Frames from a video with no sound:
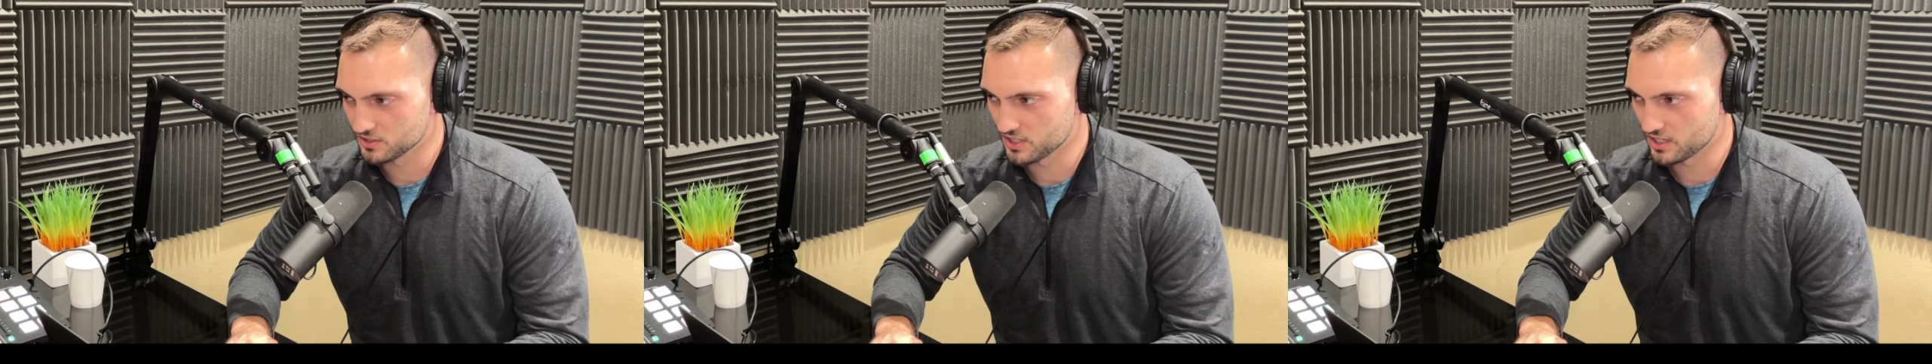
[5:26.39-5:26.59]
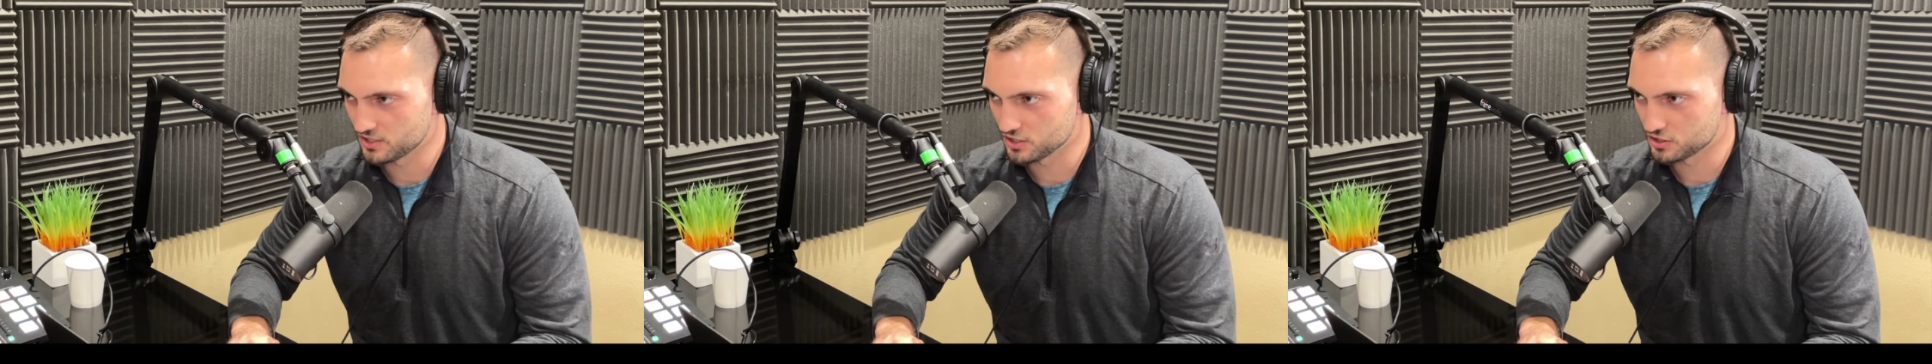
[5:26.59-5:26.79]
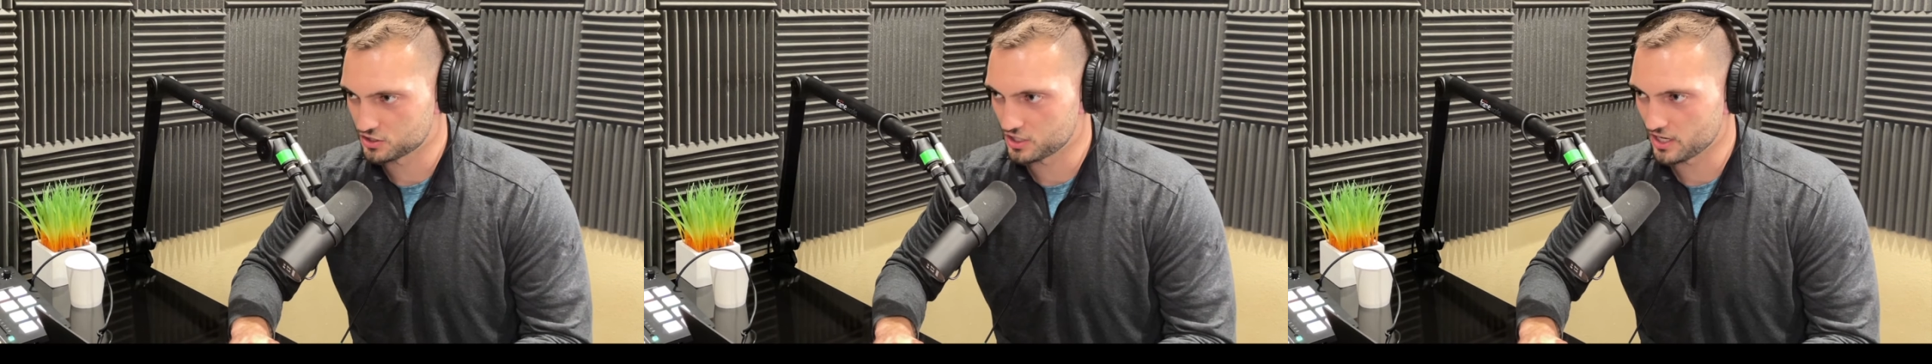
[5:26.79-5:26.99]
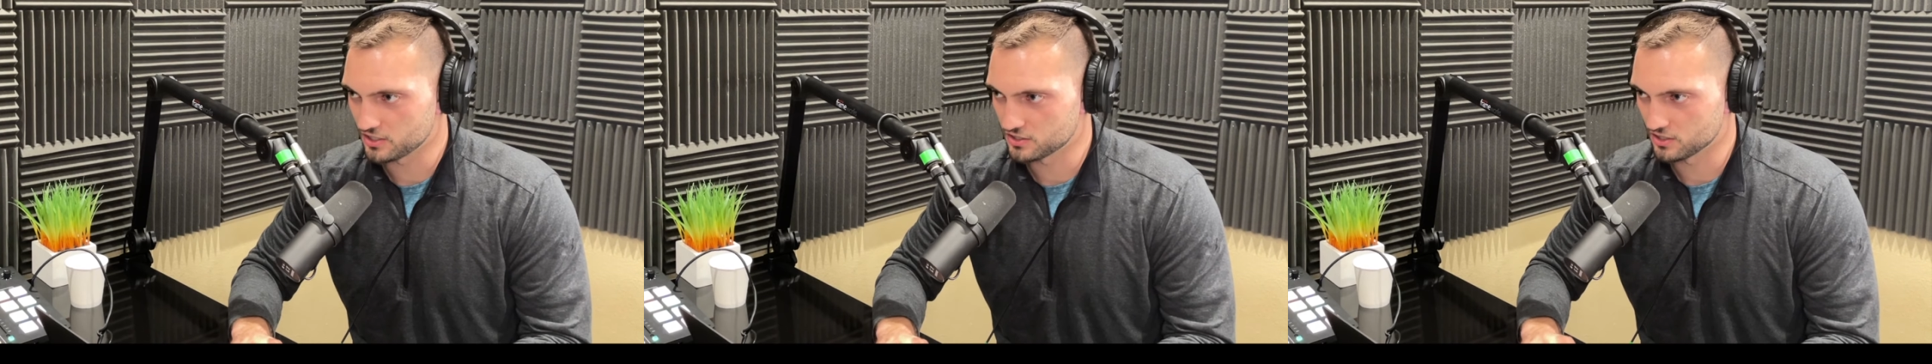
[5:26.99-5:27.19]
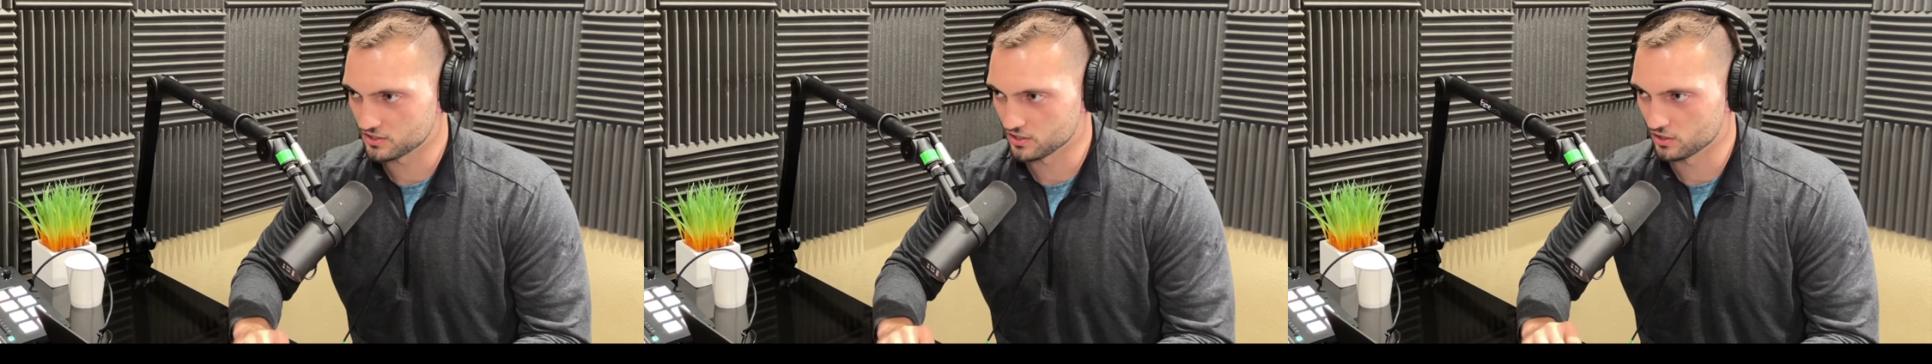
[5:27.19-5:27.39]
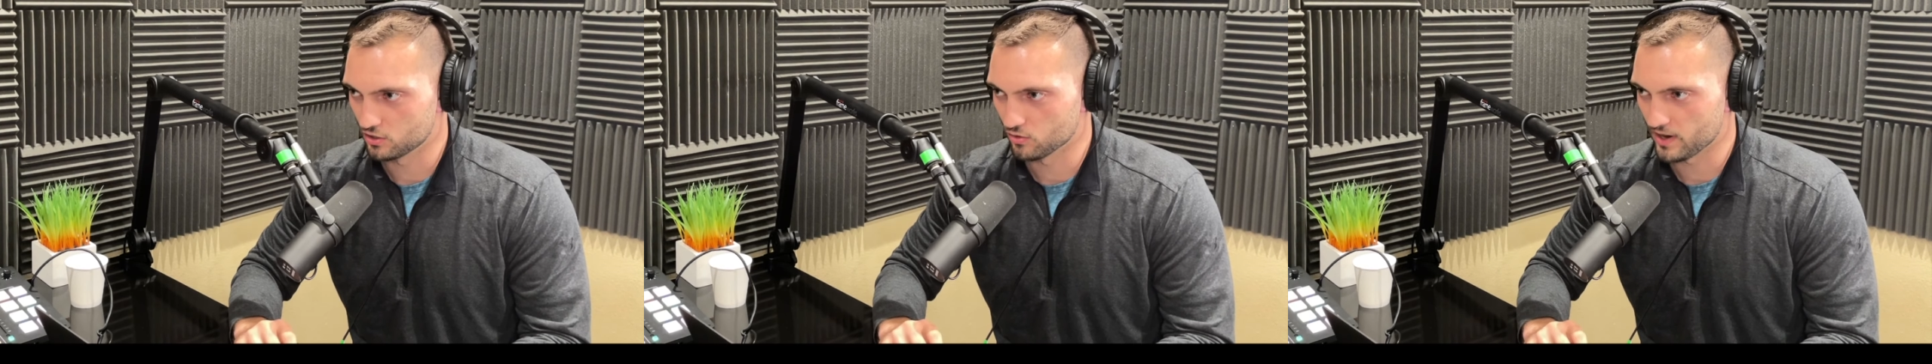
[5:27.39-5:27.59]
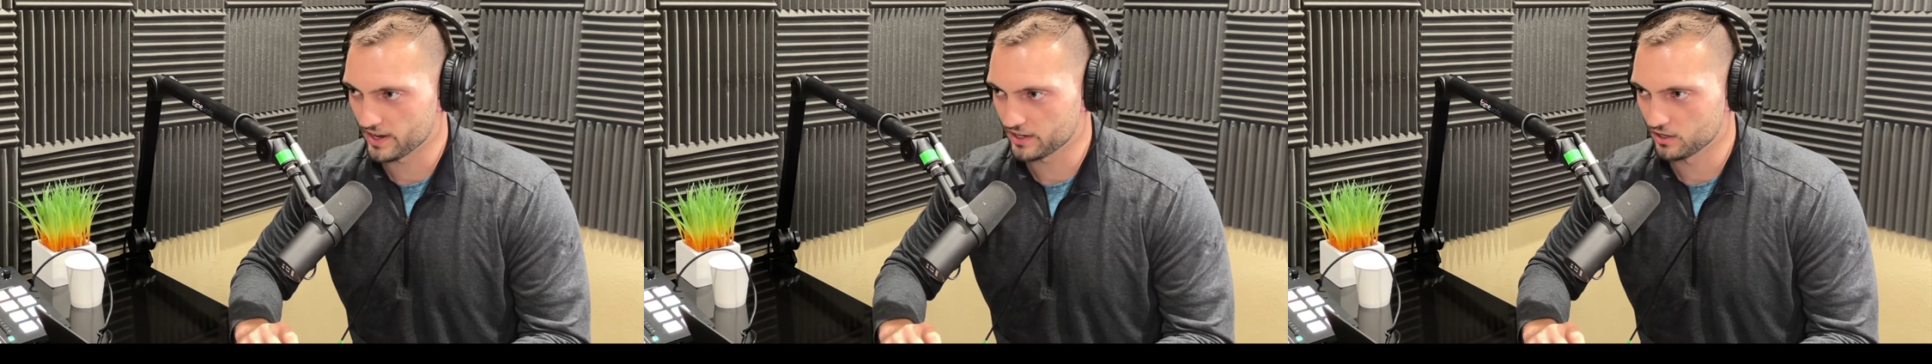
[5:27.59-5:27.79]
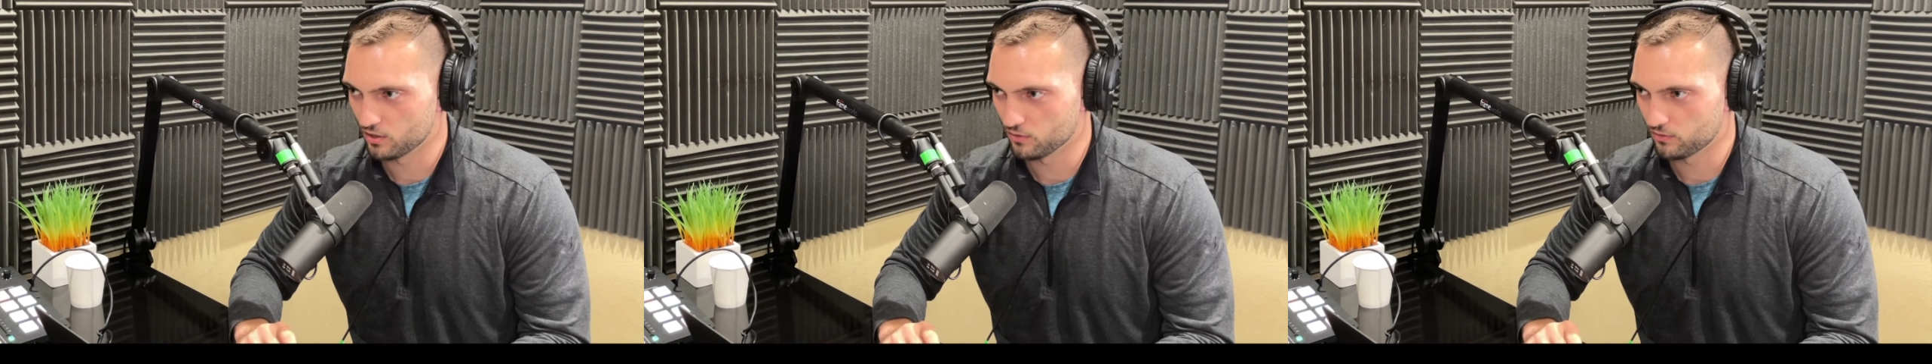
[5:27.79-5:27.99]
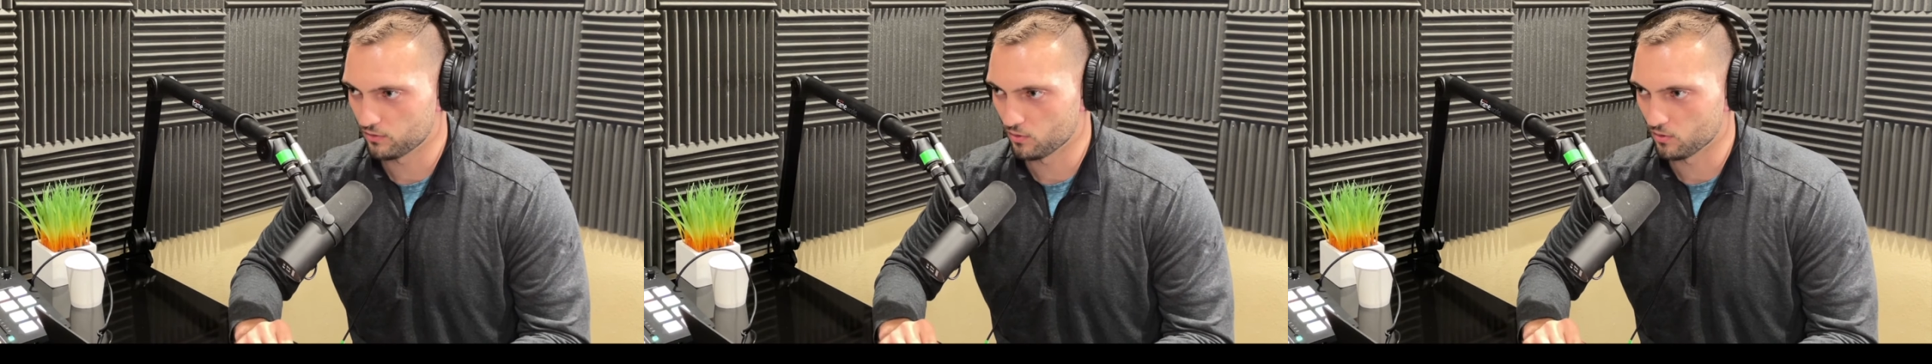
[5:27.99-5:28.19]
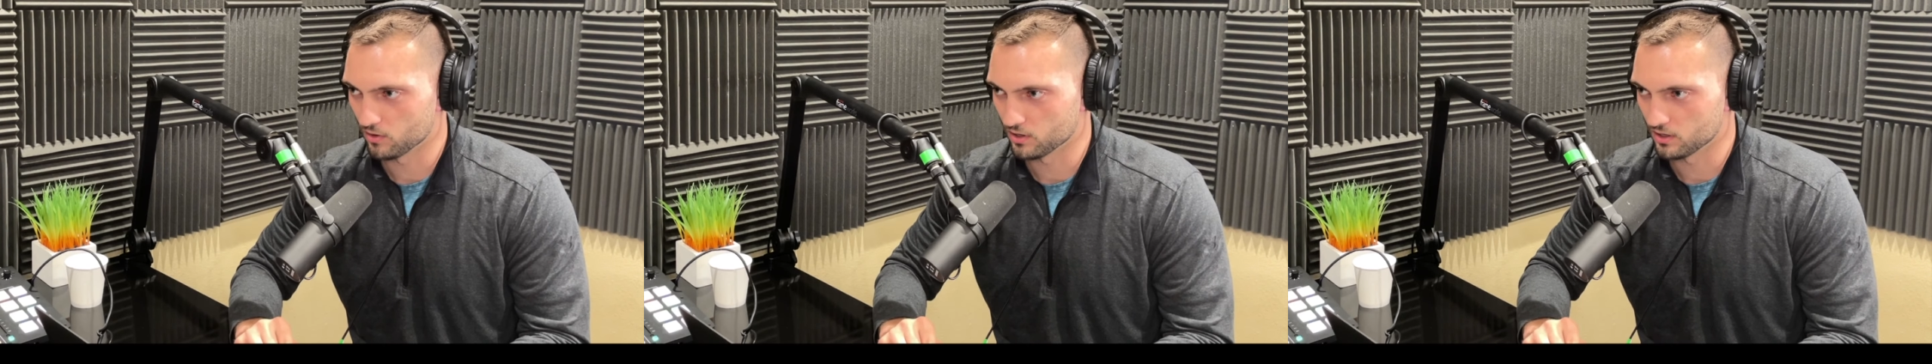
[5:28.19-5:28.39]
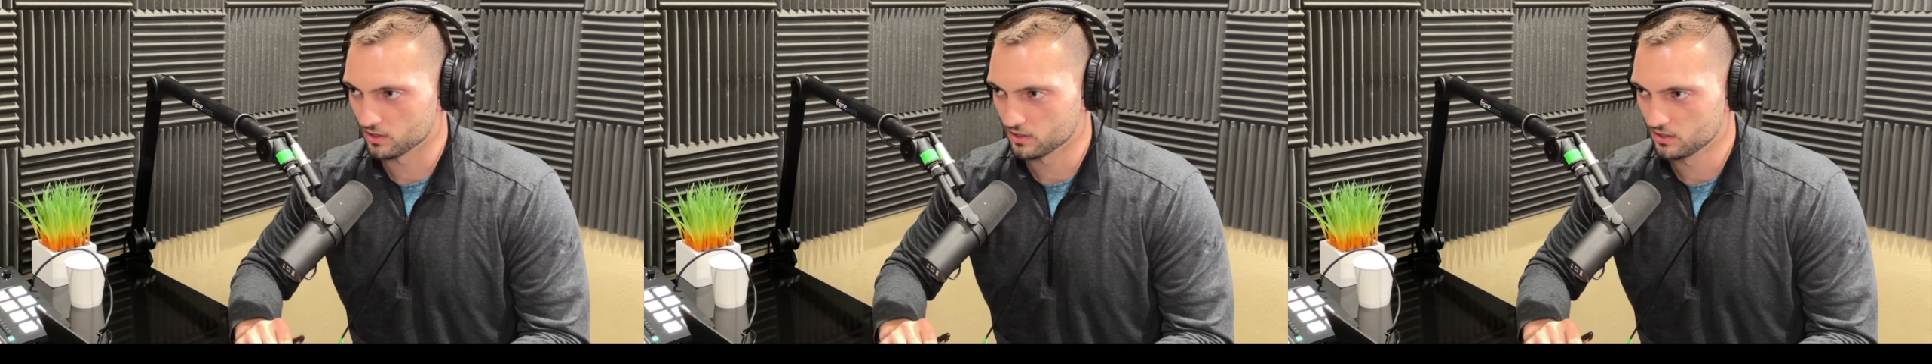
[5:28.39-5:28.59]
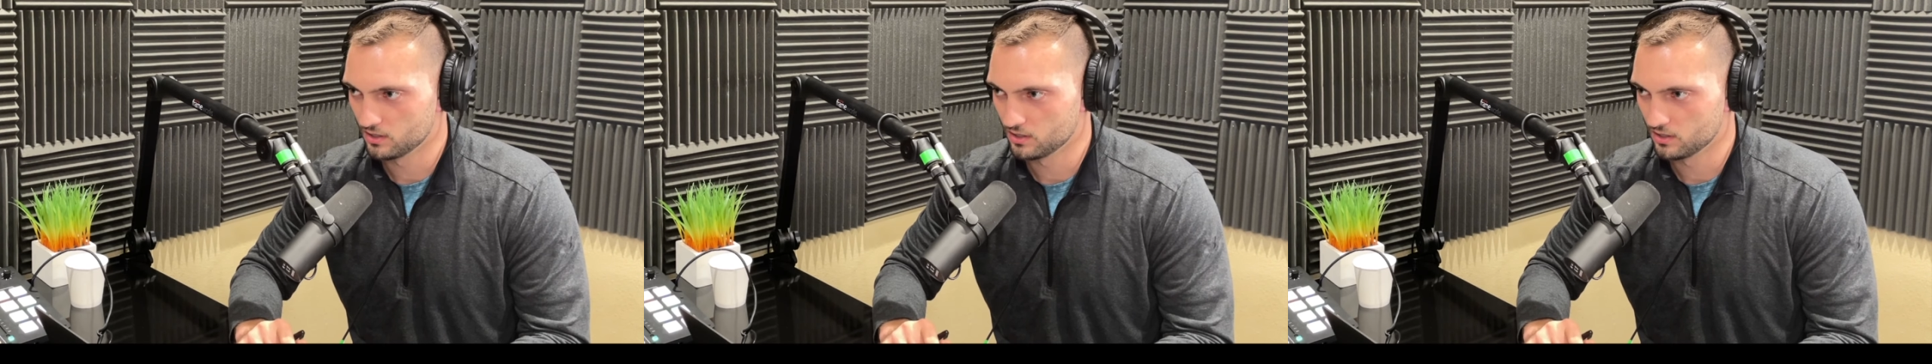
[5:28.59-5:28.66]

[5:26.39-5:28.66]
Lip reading: they just changed it to Greco for